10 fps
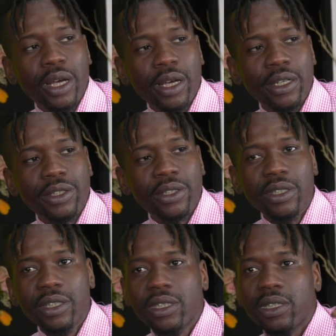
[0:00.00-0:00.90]

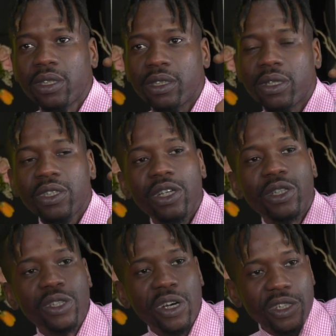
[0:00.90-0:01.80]
continuously
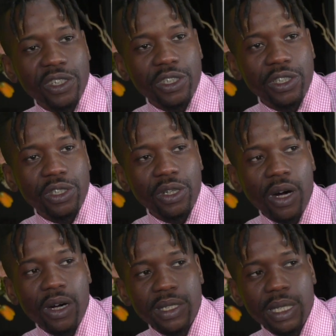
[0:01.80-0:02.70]
touch
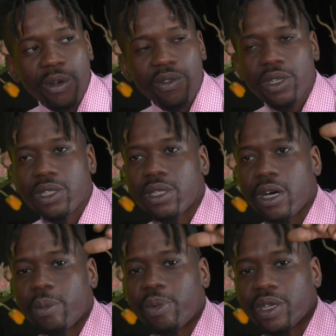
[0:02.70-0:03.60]
on some of these
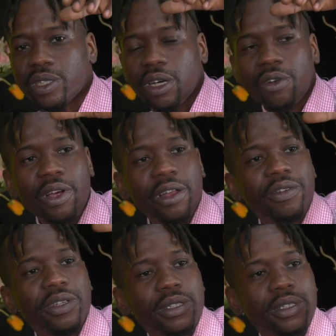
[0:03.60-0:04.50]
topics that are
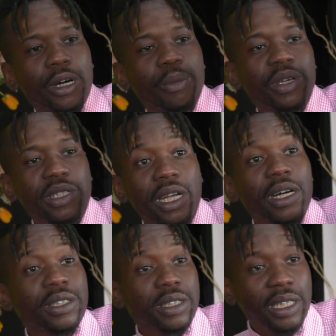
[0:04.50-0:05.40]
relevant topics in
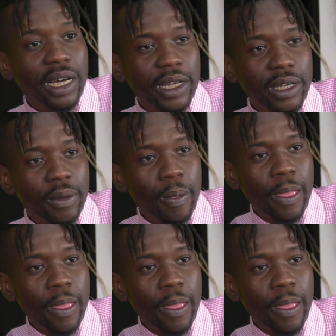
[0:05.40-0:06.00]
our society,